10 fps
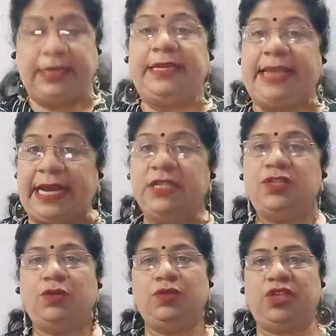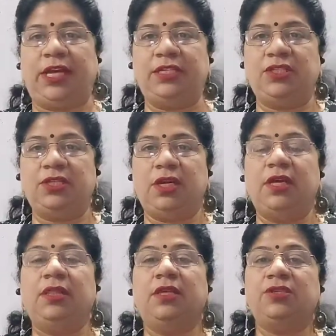tends to change
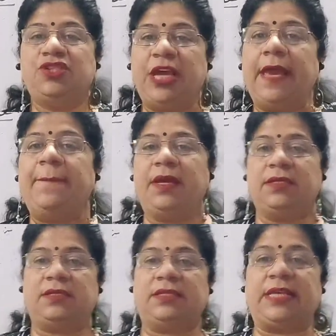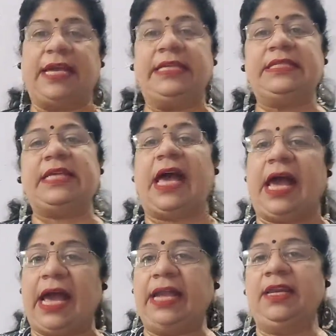the shape, size
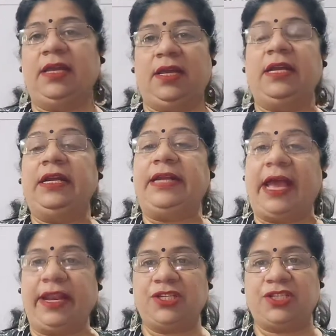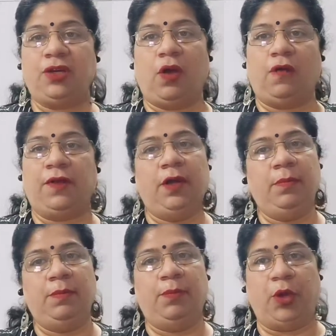and direction of a
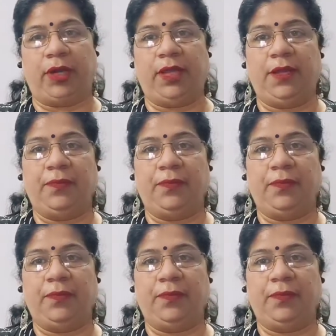body.